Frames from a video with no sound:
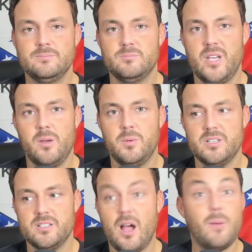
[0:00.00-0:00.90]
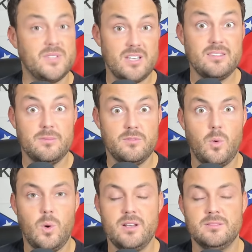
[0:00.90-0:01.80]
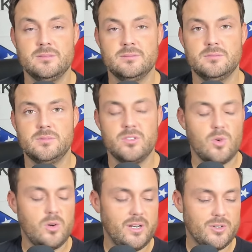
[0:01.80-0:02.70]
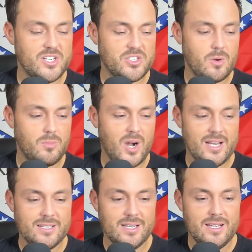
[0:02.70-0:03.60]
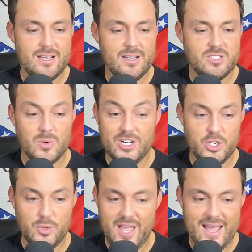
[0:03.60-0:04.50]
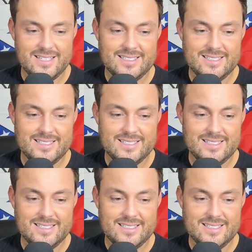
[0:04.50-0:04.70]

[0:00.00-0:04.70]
be able to compensate them for it and incre- increase their brand. So we're going to do that.